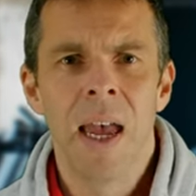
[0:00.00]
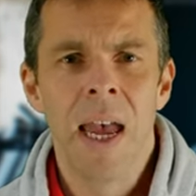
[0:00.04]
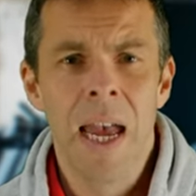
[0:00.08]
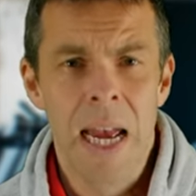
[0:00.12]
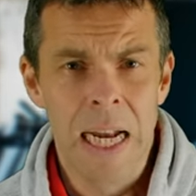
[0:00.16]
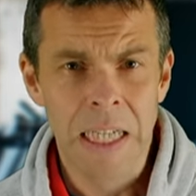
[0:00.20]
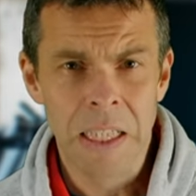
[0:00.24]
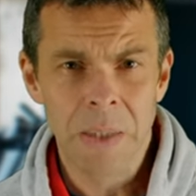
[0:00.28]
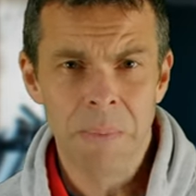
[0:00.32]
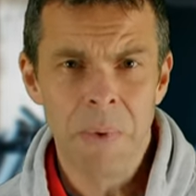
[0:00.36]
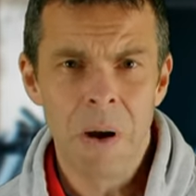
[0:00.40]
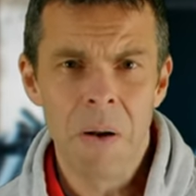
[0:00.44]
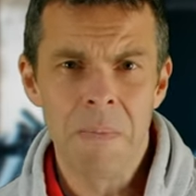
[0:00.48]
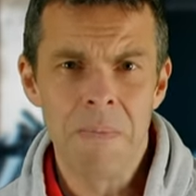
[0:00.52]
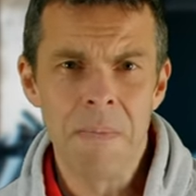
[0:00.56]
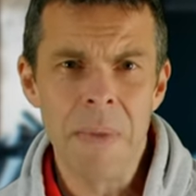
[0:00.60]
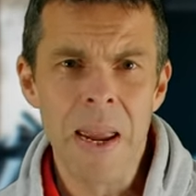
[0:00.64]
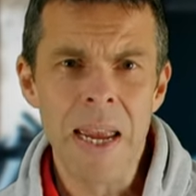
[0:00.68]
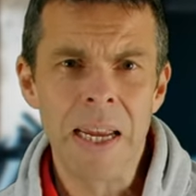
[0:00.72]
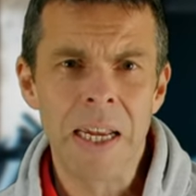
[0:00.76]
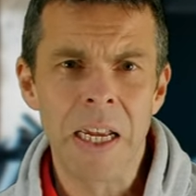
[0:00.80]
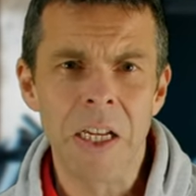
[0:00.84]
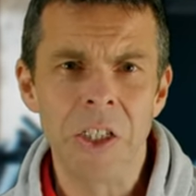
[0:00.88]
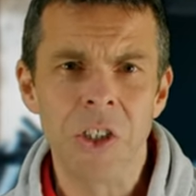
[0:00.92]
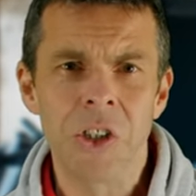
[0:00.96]
It's about
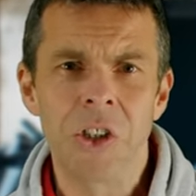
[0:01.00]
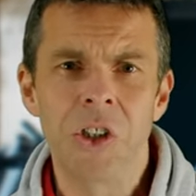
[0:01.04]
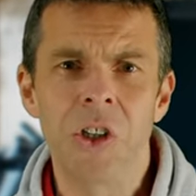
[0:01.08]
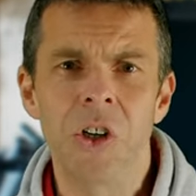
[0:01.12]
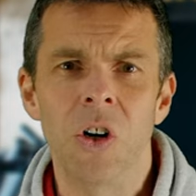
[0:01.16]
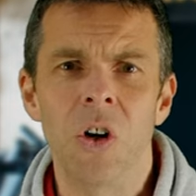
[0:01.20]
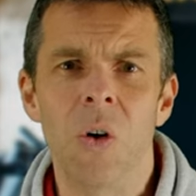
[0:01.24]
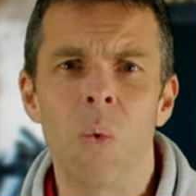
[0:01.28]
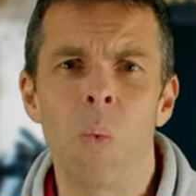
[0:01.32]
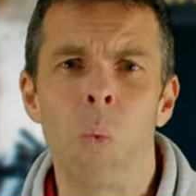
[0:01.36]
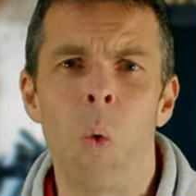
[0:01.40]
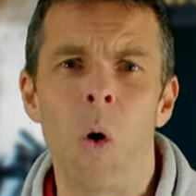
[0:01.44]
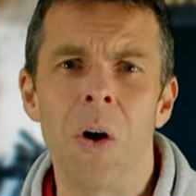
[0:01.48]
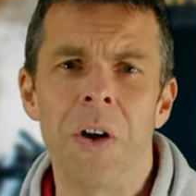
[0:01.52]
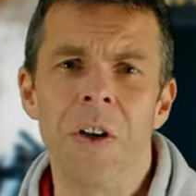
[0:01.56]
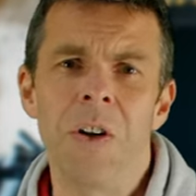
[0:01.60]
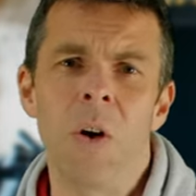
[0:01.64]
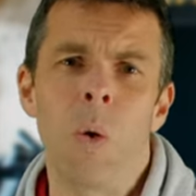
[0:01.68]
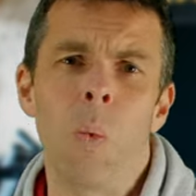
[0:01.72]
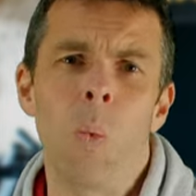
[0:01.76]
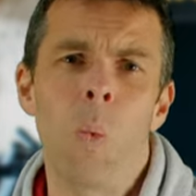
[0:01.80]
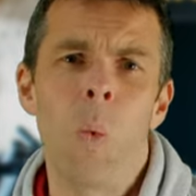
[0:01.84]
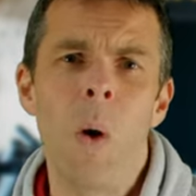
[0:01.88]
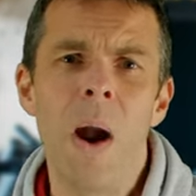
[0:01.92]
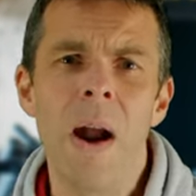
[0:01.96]
making sure what
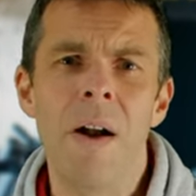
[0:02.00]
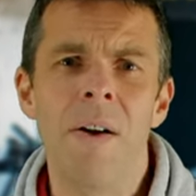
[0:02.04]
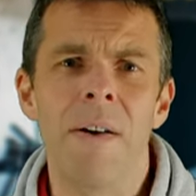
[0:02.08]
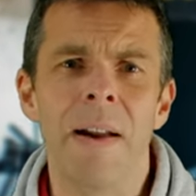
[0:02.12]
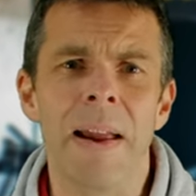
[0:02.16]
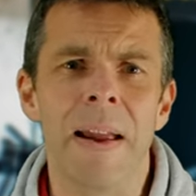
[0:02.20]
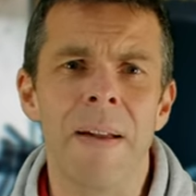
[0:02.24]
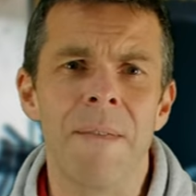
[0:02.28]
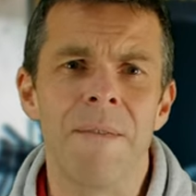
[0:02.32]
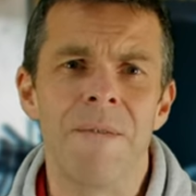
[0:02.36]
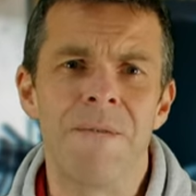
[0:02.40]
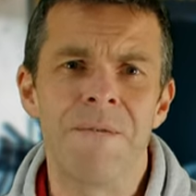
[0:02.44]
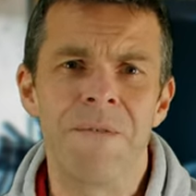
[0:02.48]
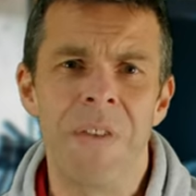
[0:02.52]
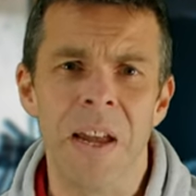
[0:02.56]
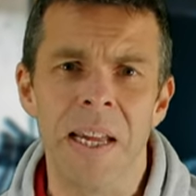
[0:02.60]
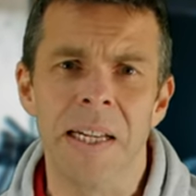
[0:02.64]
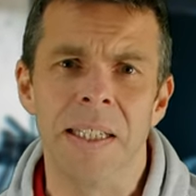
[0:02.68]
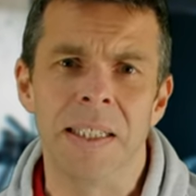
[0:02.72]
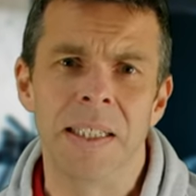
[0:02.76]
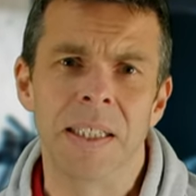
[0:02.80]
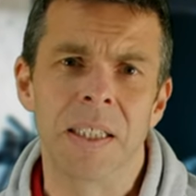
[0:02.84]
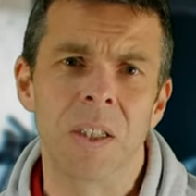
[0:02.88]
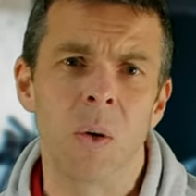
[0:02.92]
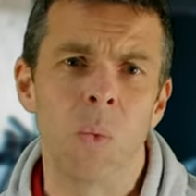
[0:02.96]
you're wearing
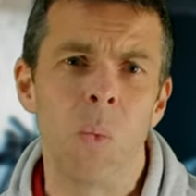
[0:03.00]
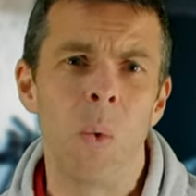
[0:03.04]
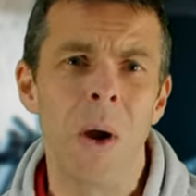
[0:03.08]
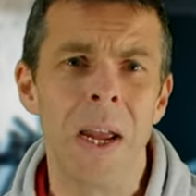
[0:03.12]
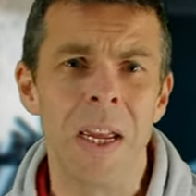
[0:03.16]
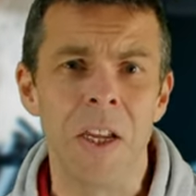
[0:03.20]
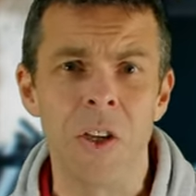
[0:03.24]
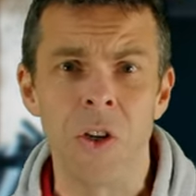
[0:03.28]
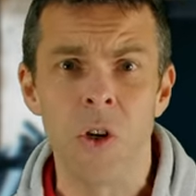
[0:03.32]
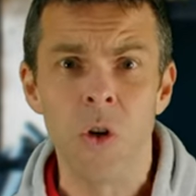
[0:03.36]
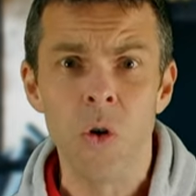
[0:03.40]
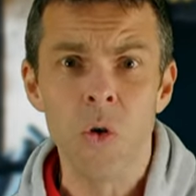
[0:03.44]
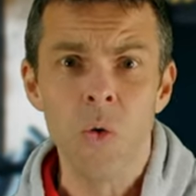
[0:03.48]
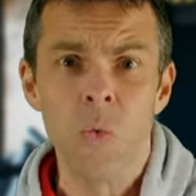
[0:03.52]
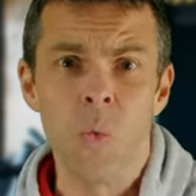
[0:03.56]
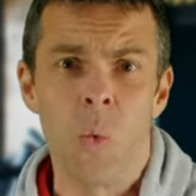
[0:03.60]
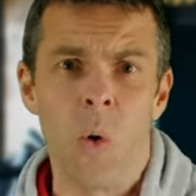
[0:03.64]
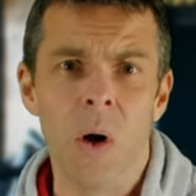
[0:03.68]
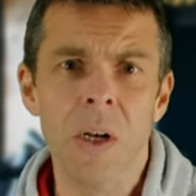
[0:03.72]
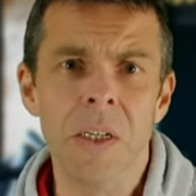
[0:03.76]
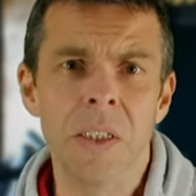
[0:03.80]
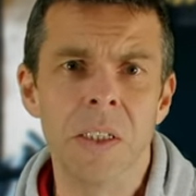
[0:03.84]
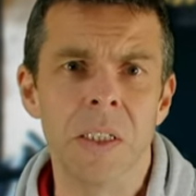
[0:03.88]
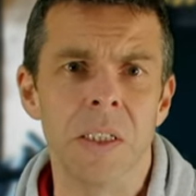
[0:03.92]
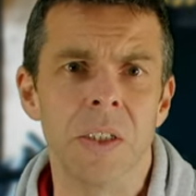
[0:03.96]
fits the way you
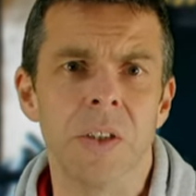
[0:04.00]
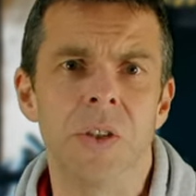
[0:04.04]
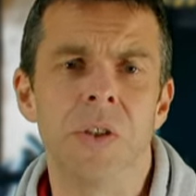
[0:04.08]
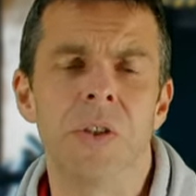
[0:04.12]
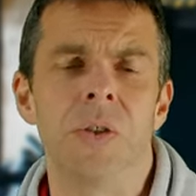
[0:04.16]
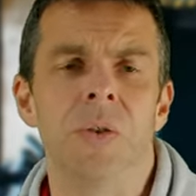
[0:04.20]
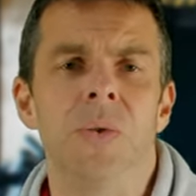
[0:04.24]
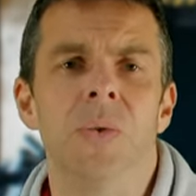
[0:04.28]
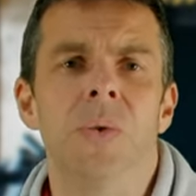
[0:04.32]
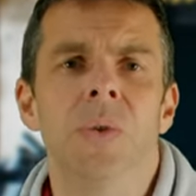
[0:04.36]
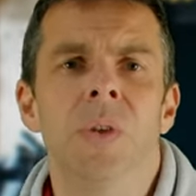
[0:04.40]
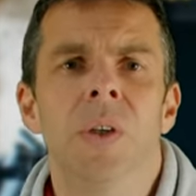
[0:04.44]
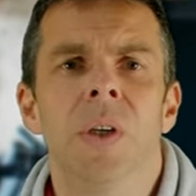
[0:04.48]
want it to.